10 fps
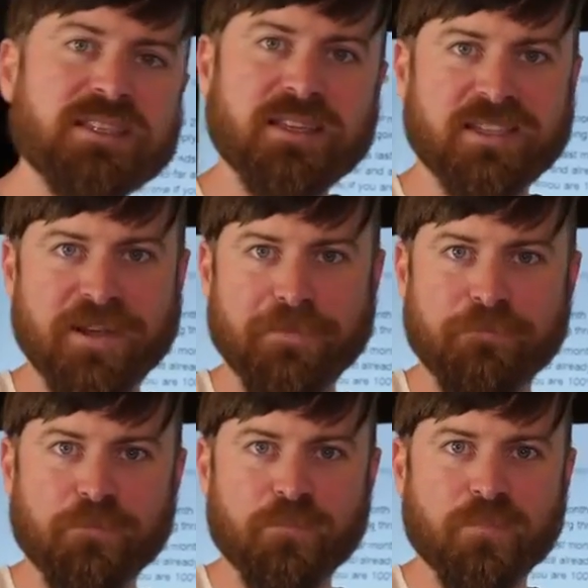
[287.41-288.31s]
system.
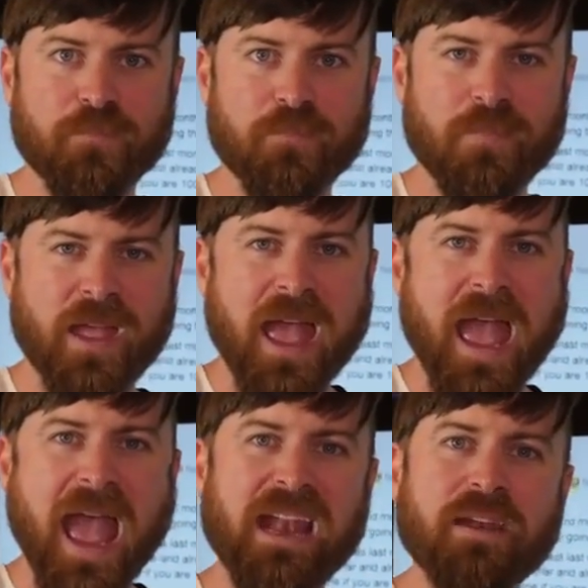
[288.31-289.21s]

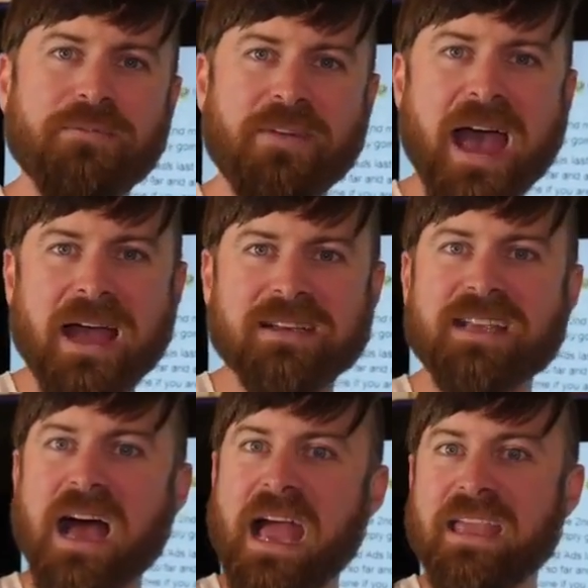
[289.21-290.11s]
And in
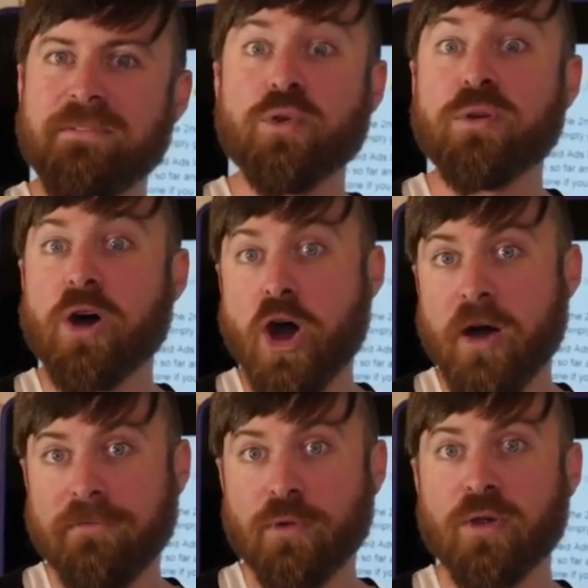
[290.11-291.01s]
fact, I give you an
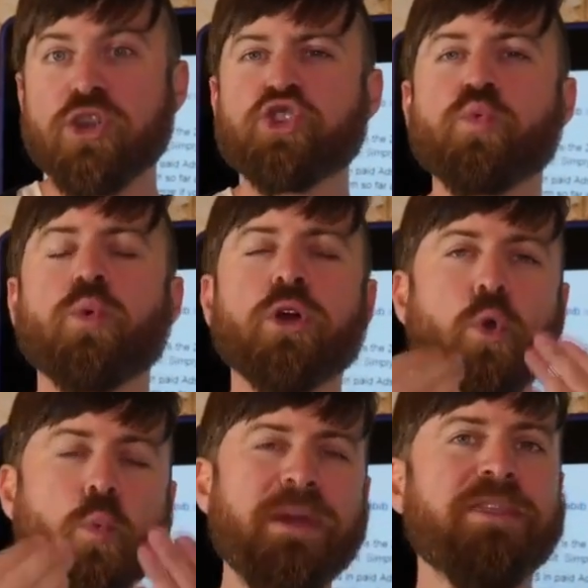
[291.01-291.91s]
offer to work
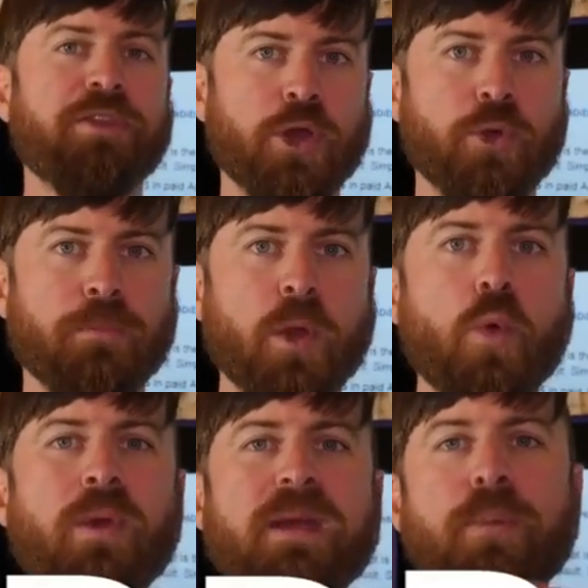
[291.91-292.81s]
with you.
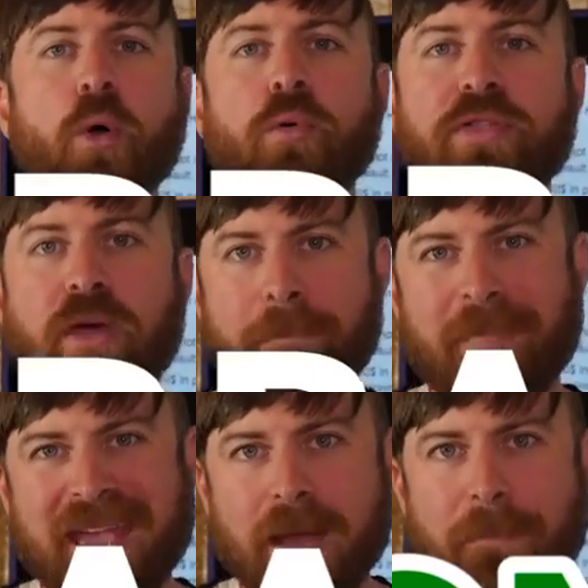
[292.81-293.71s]
We both
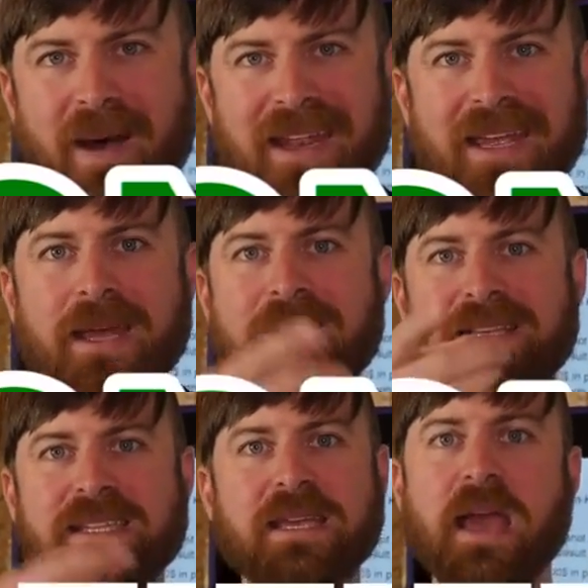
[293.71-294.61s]
make money
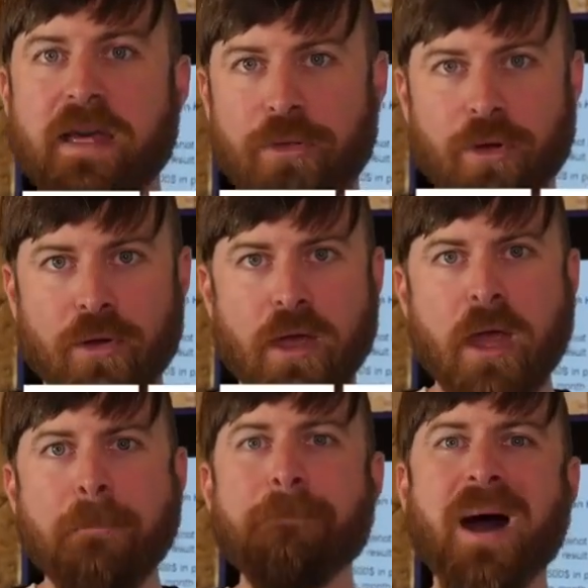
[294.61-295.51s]
together.
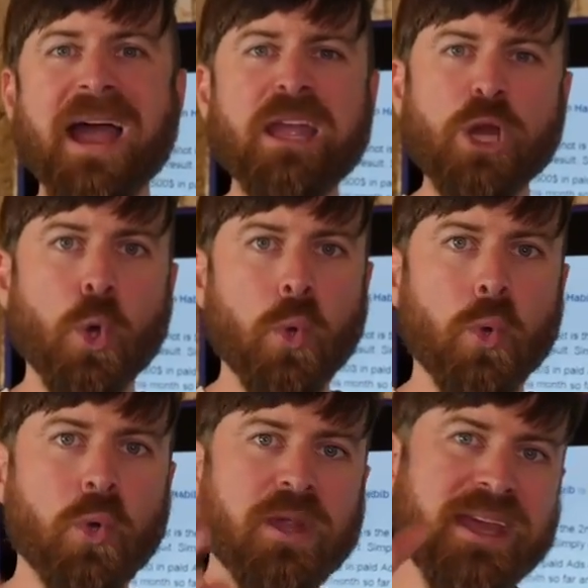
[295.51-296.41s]
My
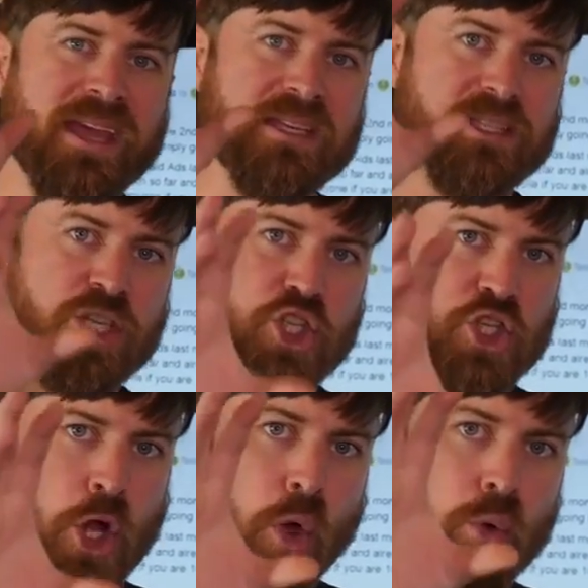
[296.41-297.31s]
goal is to
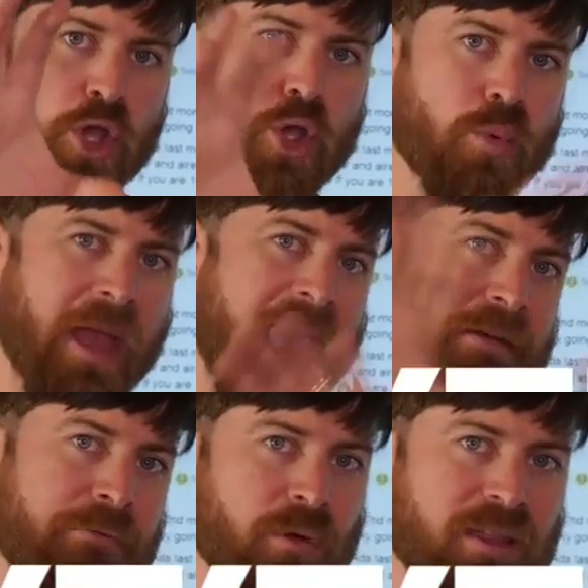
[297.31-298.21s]
show you
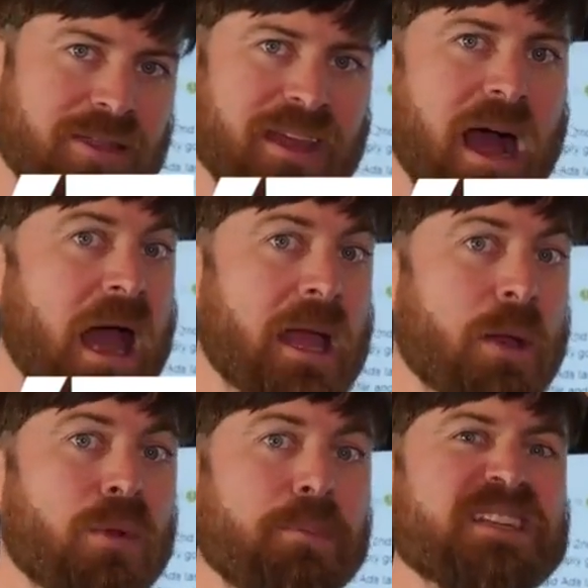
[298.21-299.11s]
everything.
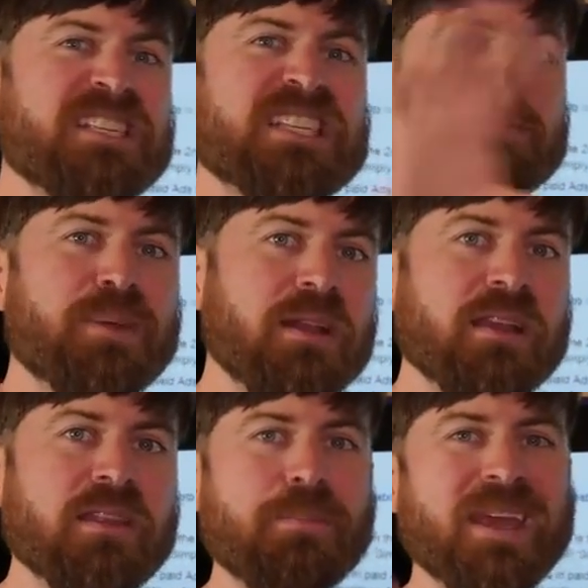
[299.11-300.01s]
I will be spilling the